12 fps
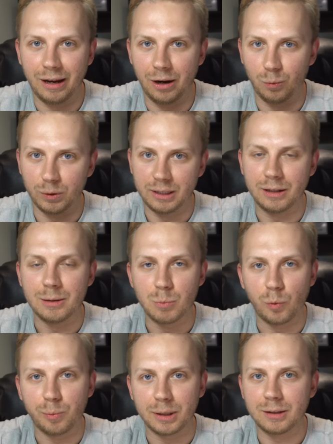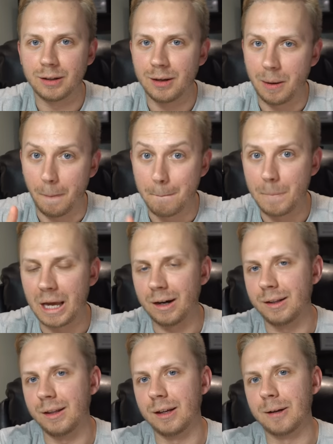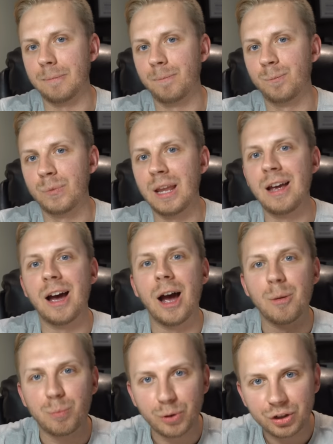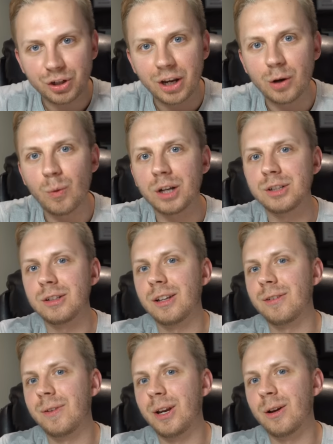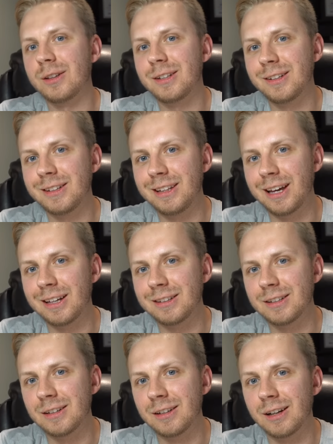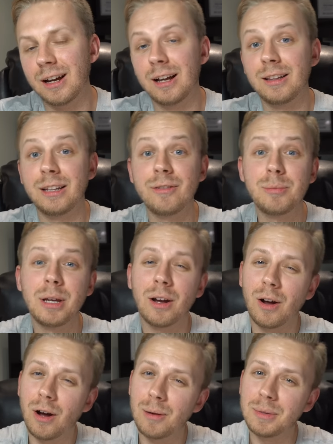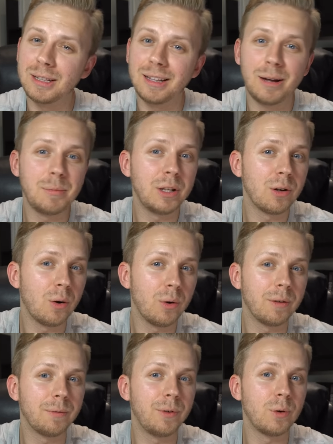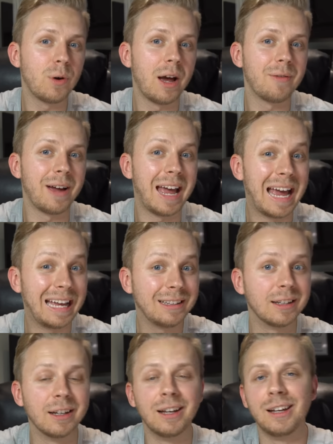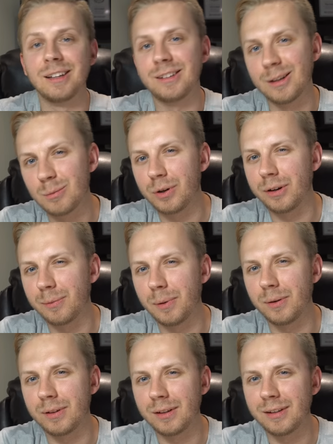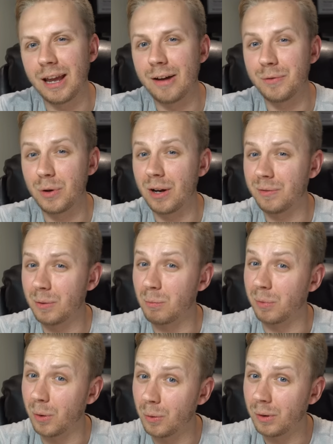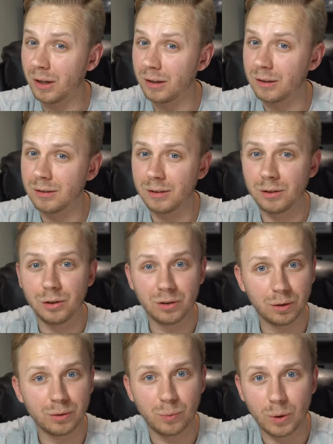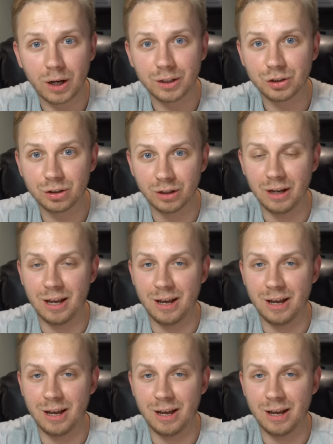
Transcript: uh, within the movement. Bad idea. I appreciate you watching this video until the end. Uh, leave me a comment. Let me know if you have had similar experiences. Have you ever broken your own watch